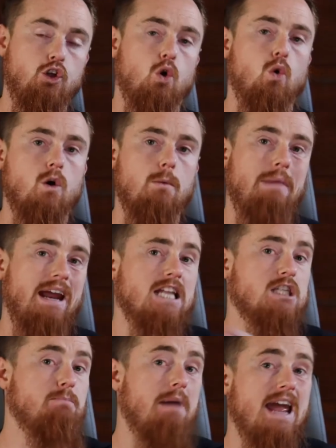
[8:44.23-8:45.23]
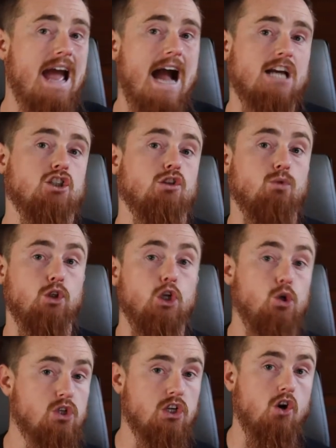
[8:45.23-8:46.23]
your maintenance may actually
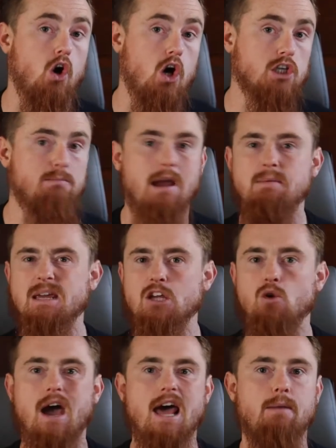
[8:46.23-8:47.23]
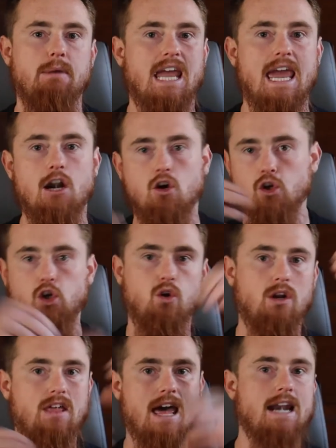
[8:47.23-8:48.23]
reduce in cost. Maybe you had a mechanical
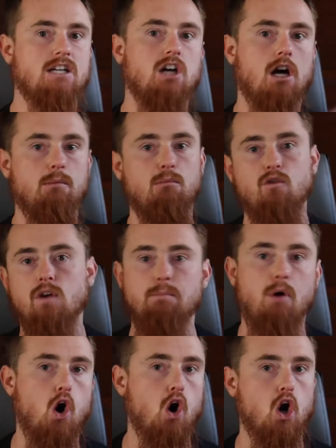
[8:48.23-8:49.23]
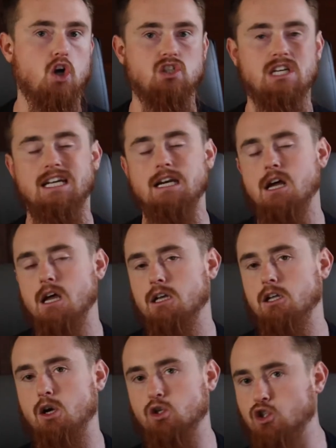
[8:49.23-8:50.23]
unit that had a ton of moving parts and,
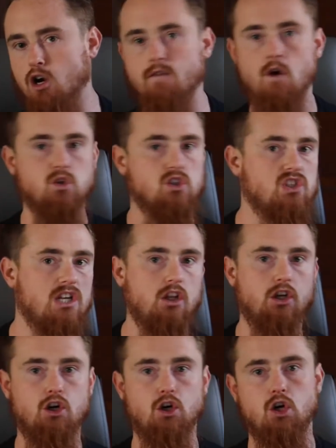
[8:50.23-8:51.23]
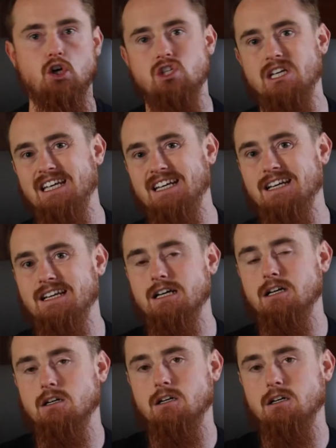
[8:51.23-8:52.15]
you know, servos and cylinders, and